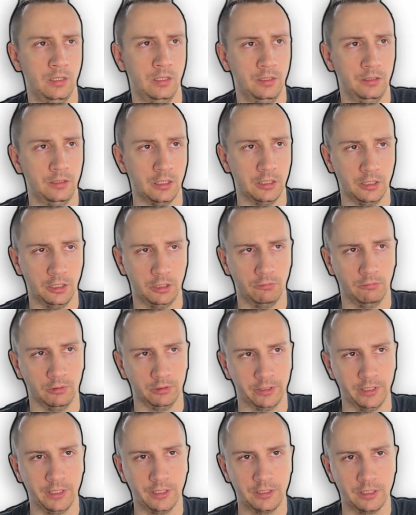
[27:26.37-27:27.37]
Then it will
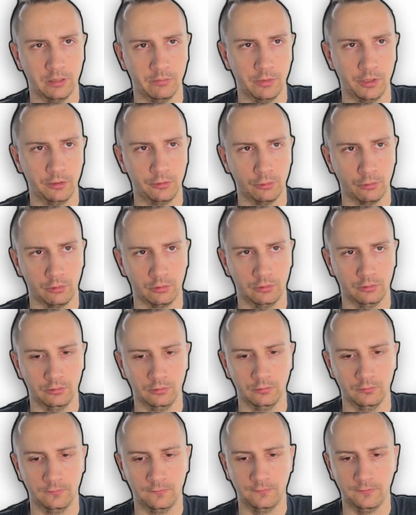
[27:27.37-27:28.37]
take some
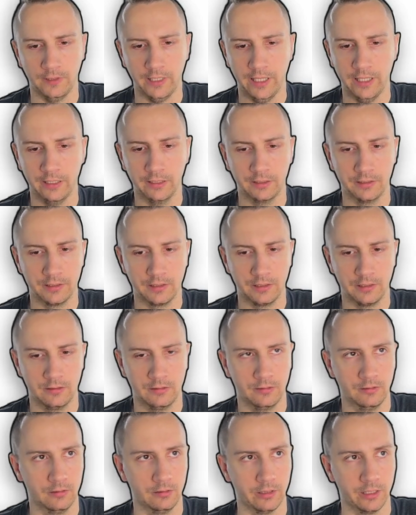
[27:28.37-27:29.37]
internal
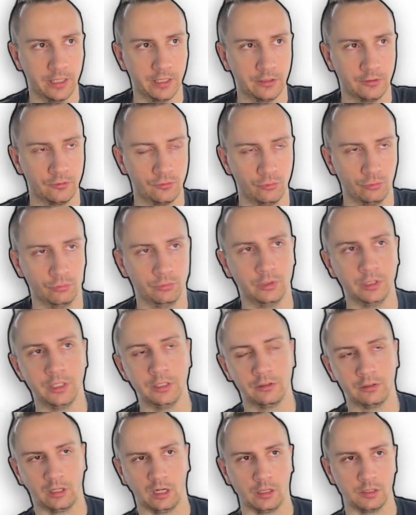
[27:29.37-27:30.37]
flags, like should the
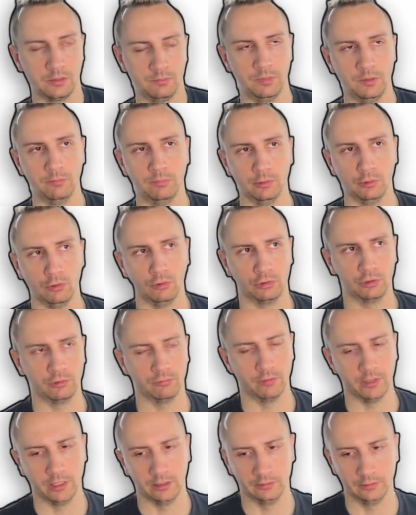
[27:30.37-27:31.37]
interrupts be
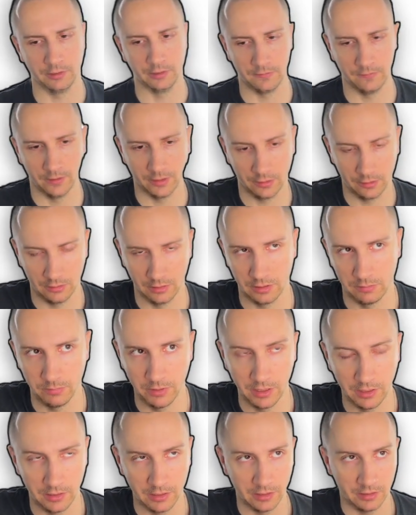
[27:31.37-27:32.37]
blocked while this function is
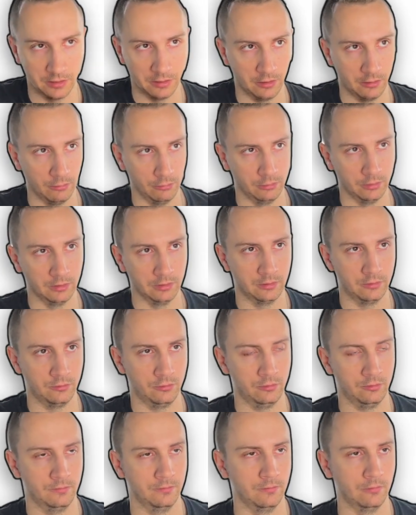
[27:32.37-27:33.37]
being executed
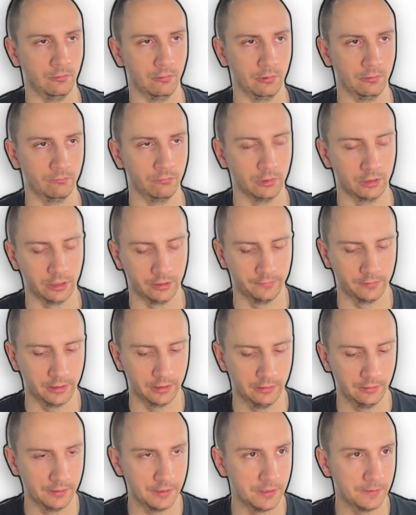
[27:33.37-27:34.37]
or whatever
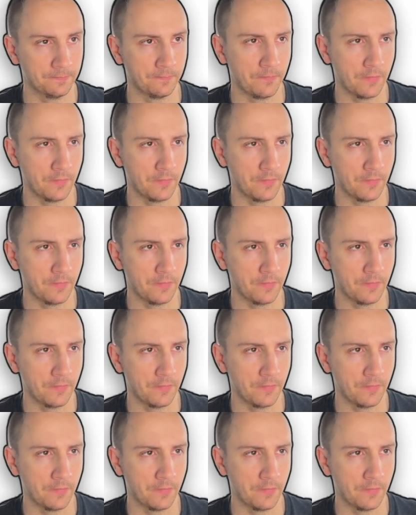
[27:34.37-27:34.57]
else.